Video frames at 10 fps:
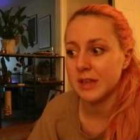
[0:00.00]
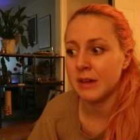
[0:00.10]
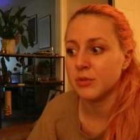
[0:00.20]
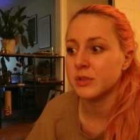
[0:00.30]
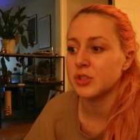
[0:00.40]

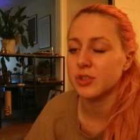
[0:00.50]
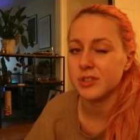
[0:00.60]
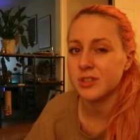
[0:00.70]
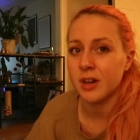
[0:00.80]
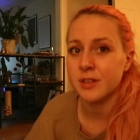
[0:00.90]
I've only
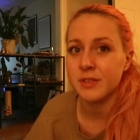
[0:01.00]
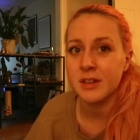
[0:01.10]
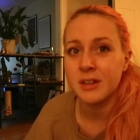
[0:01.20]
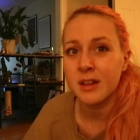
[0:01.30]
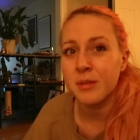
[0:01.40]
just started
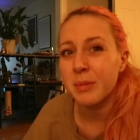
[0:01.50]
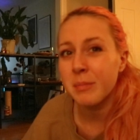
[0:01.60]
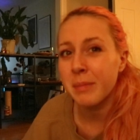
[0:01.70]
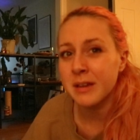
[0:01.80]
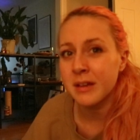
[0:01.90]
feeling a little
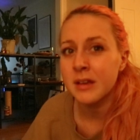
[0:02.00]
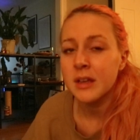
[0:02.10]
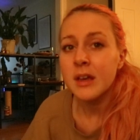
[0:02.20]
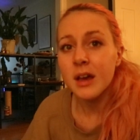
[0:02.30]
bit better.